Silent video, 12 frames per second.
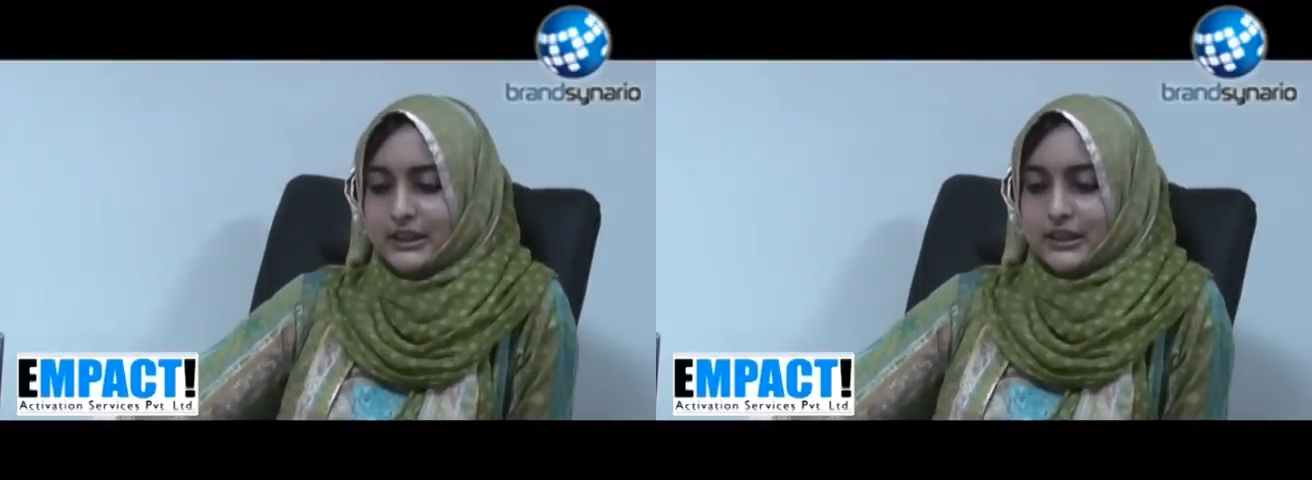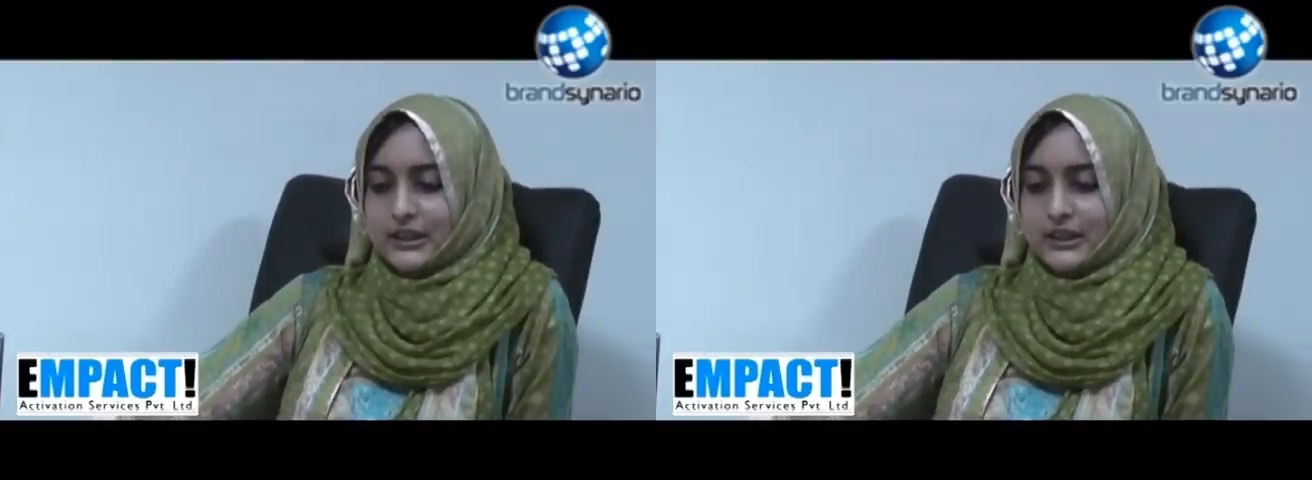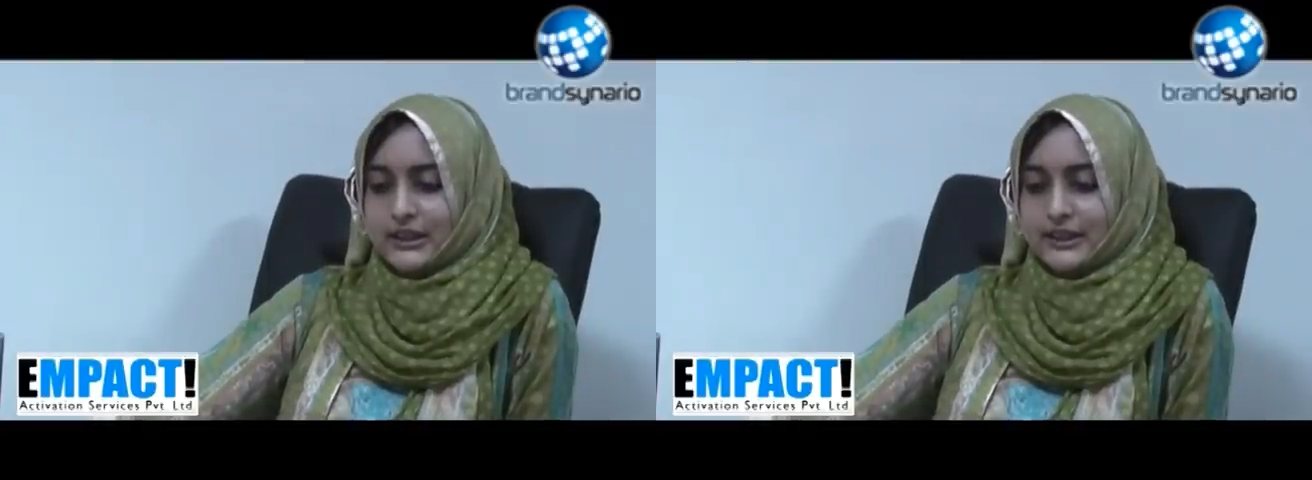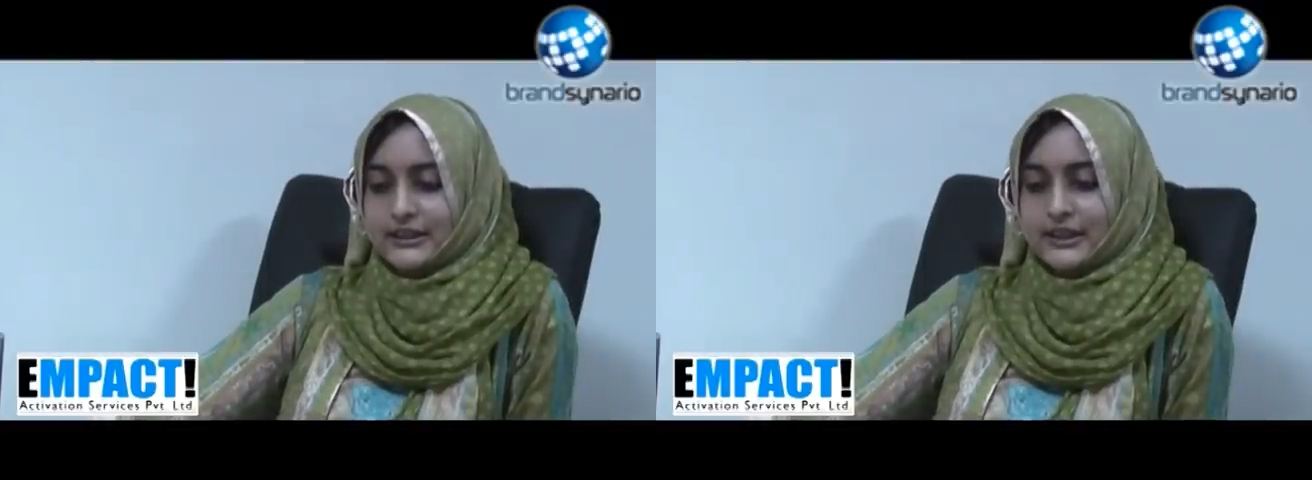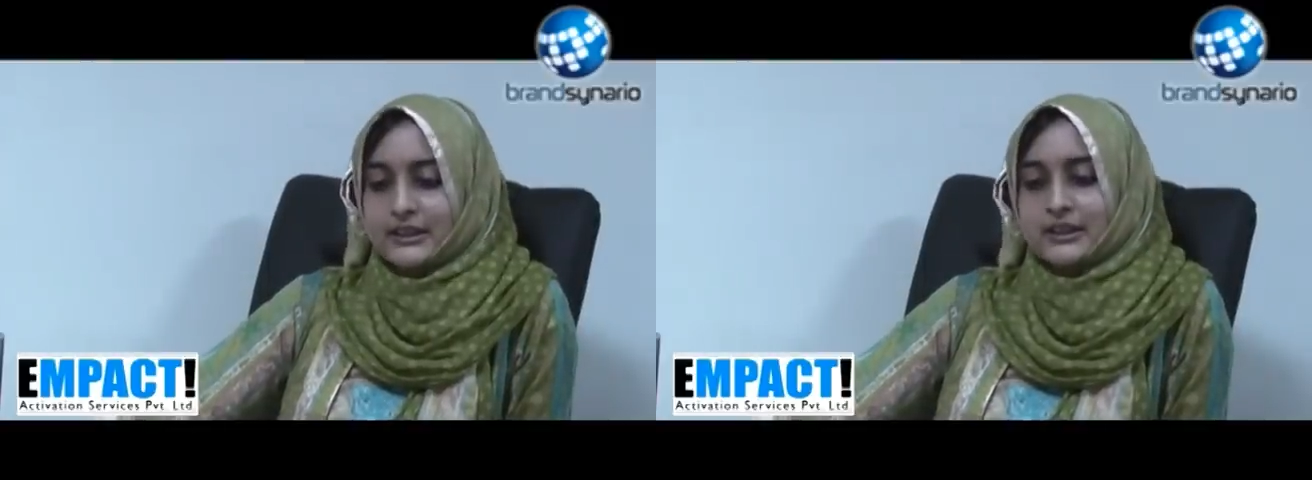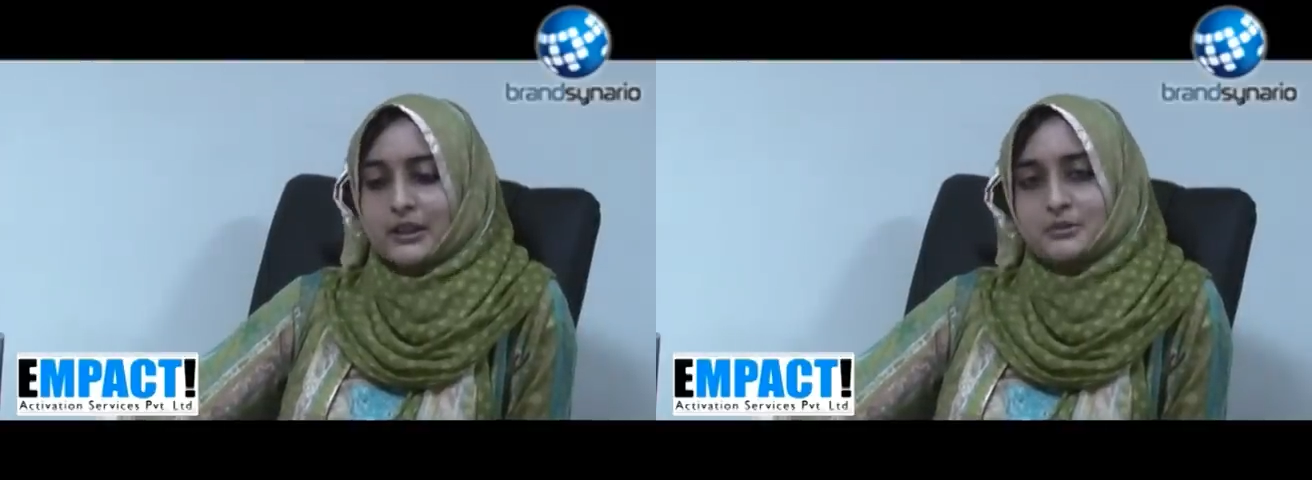And
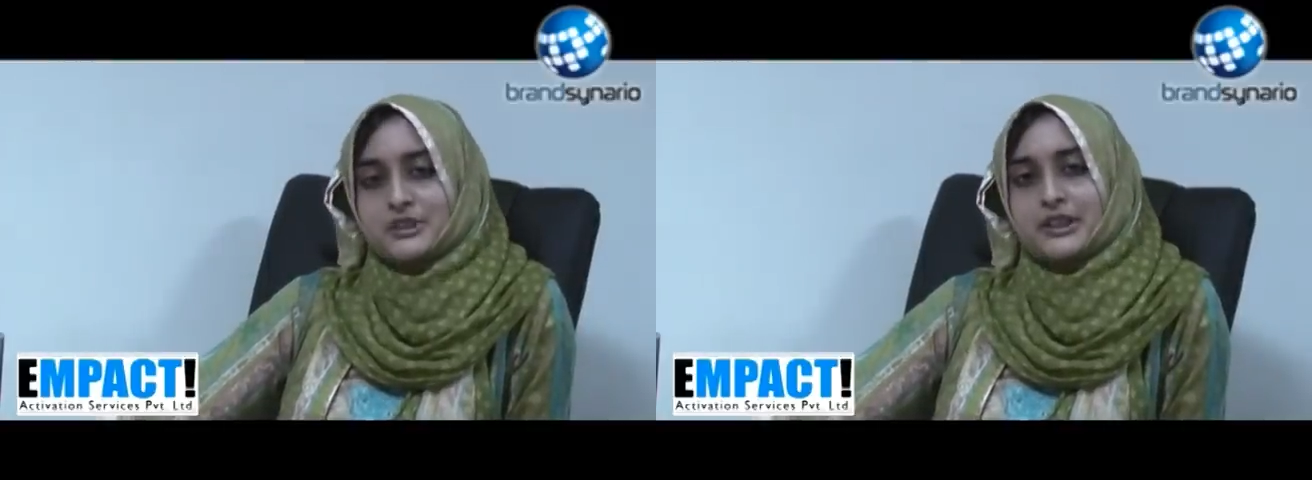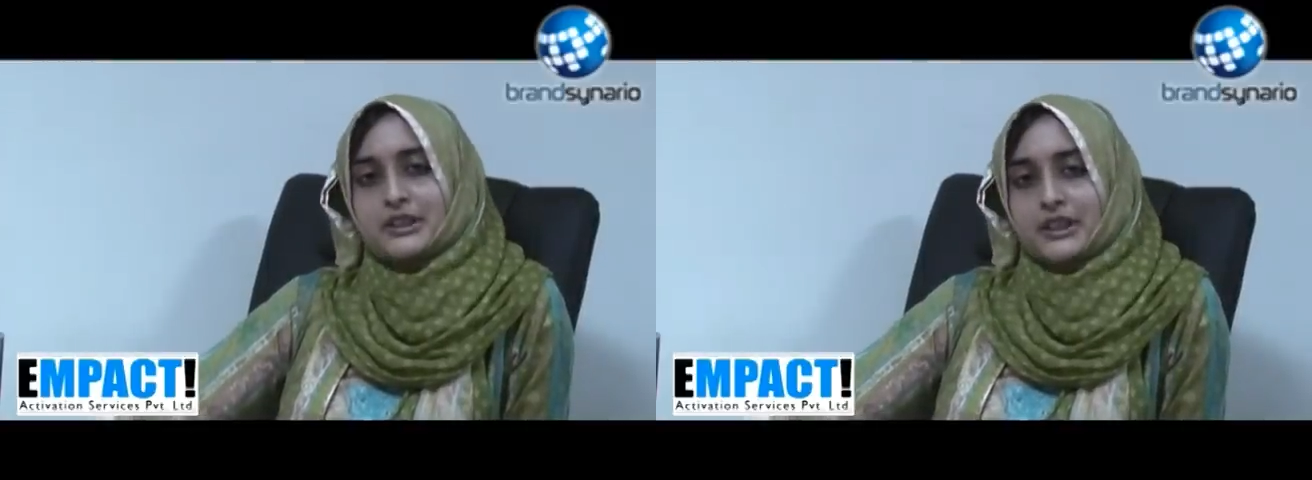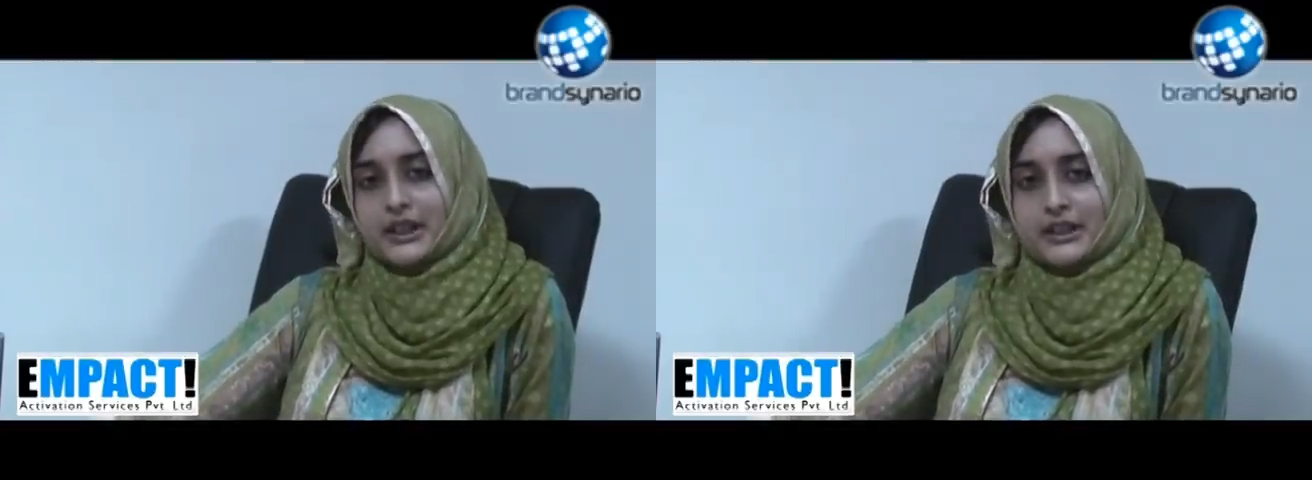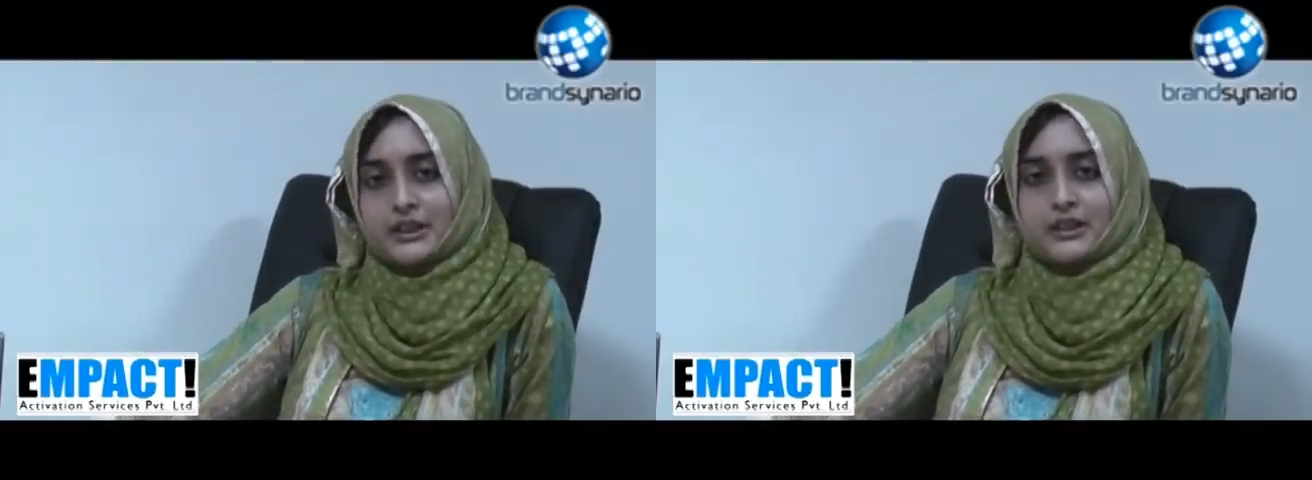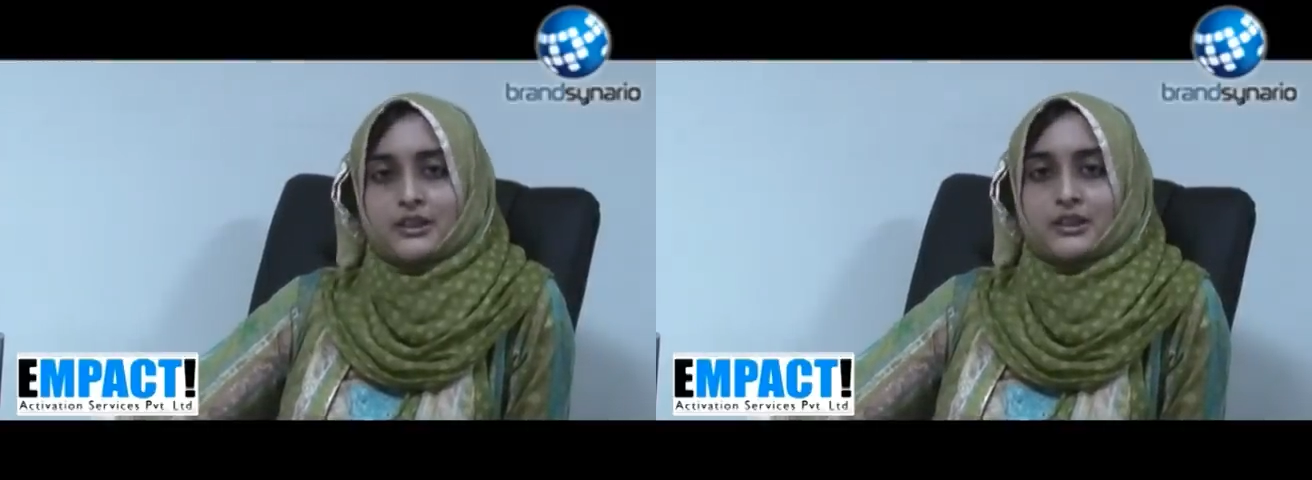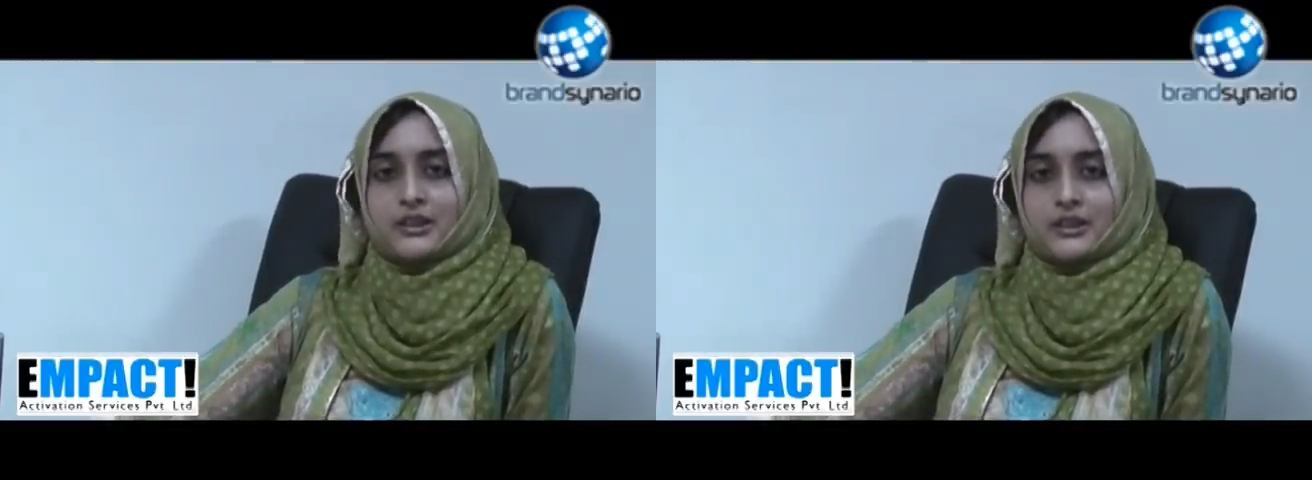then comes the entire